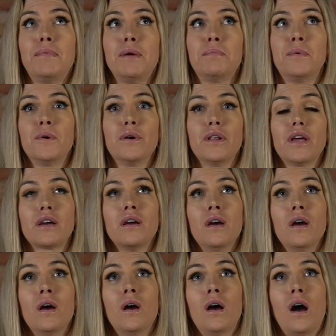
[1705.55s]
People are like,
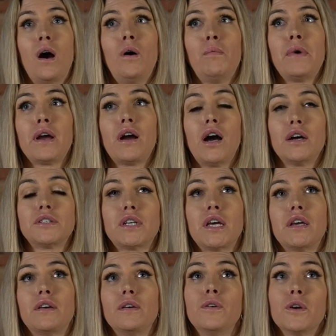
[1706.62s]
oh my gosh,
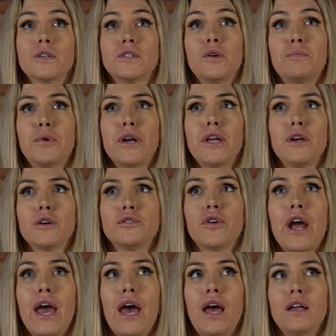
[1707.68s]
like you're so pretty, you're
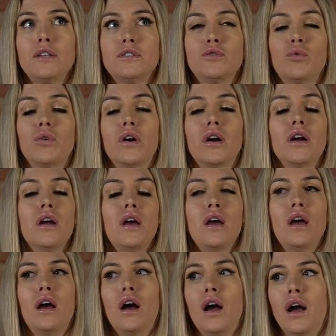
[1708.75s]
trans, or
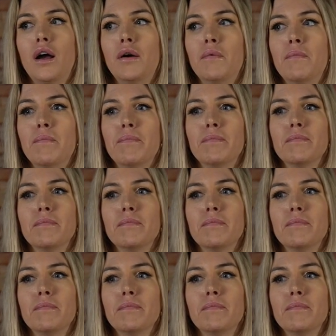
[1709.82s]
um,